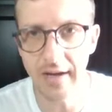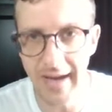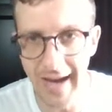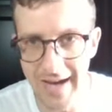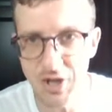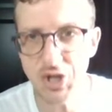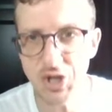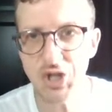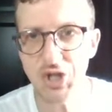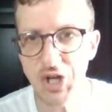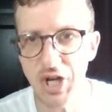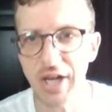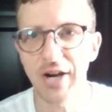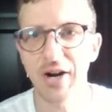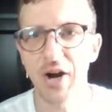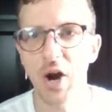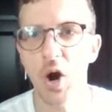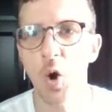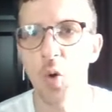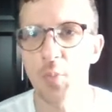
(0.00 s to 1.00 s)

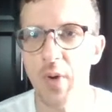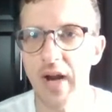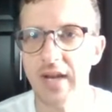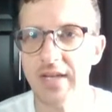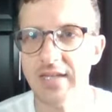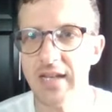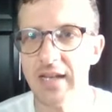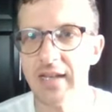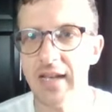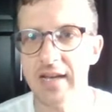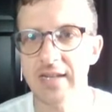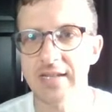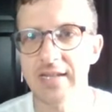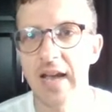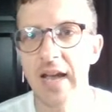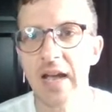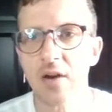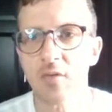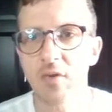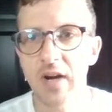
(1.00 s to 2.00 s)
Case-Shiller Home Price Index,
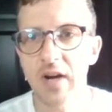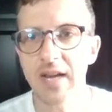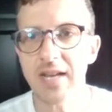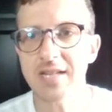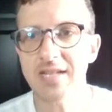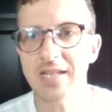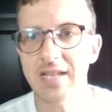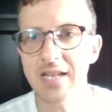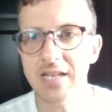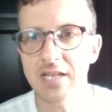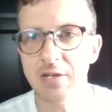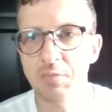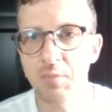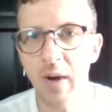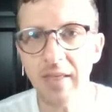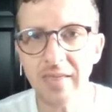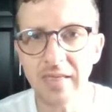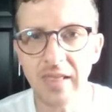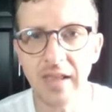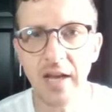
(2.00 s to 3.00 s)
released this
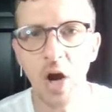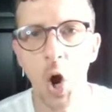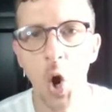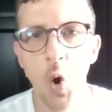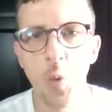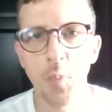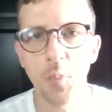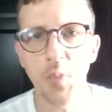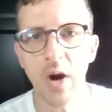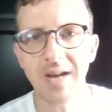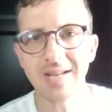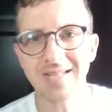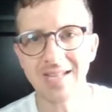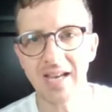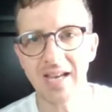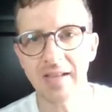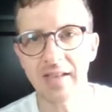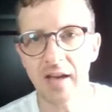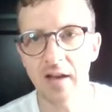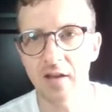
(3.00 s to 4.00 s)
monthly home price
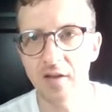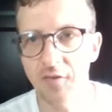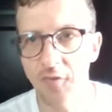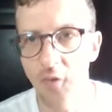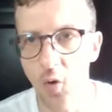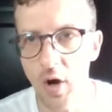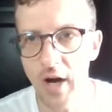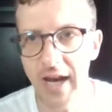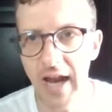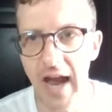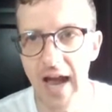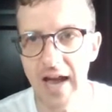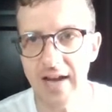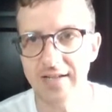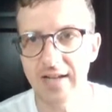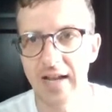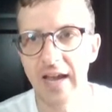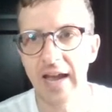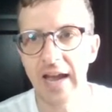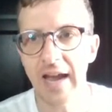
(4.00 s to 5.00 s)
index
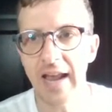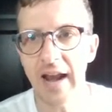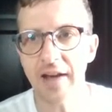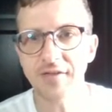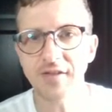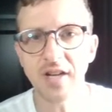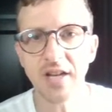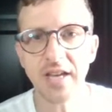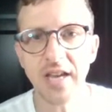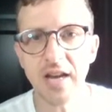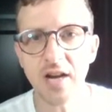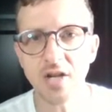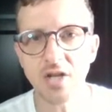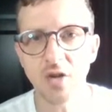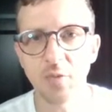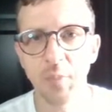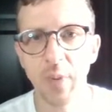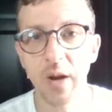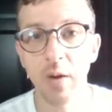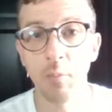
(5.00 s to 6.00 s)
forecast. And after years
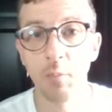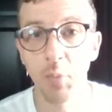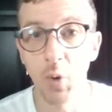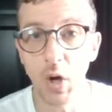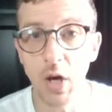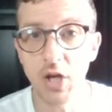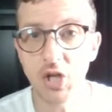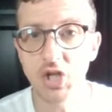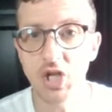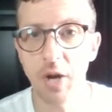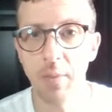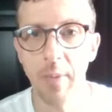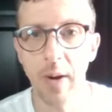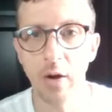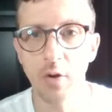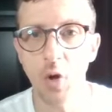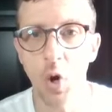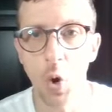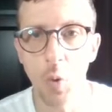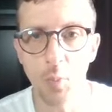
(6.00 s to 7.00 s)
of being bullish
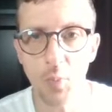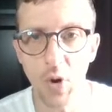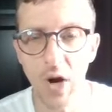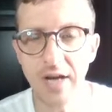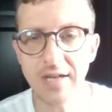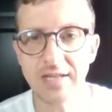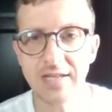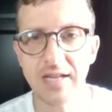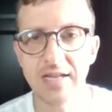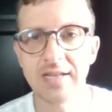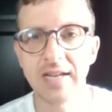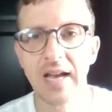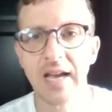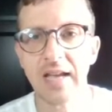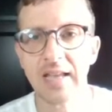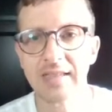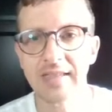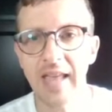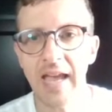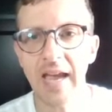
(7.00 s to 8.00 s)
about home prices,
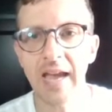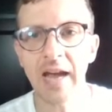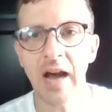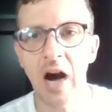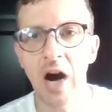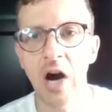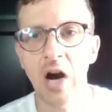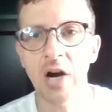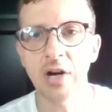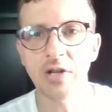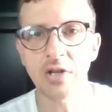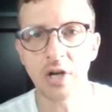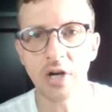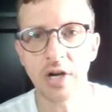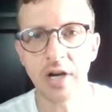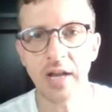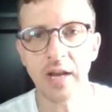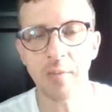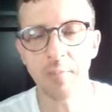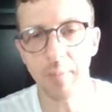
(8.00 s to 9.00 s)
they are
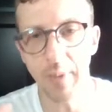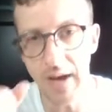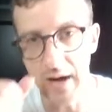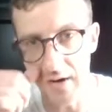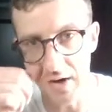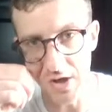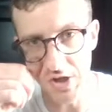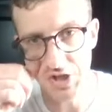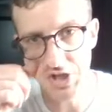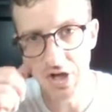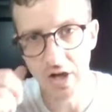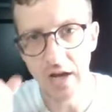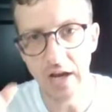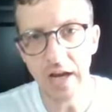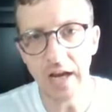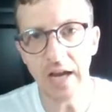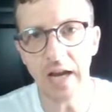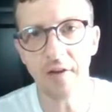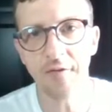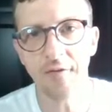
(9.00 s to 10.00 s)
turning bearish.
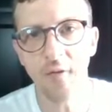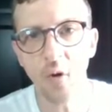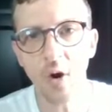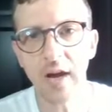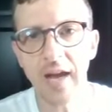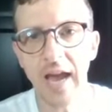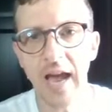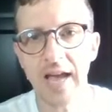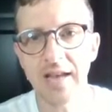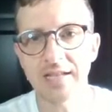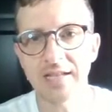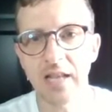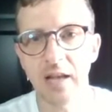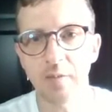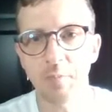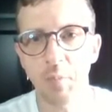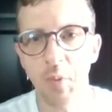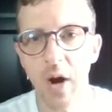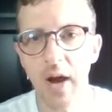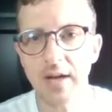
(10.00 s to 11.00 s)
It forecasts
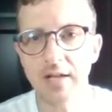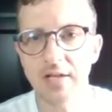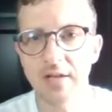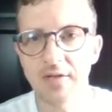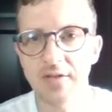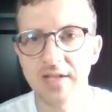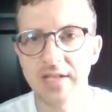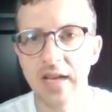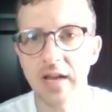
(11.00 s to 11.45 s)
that price of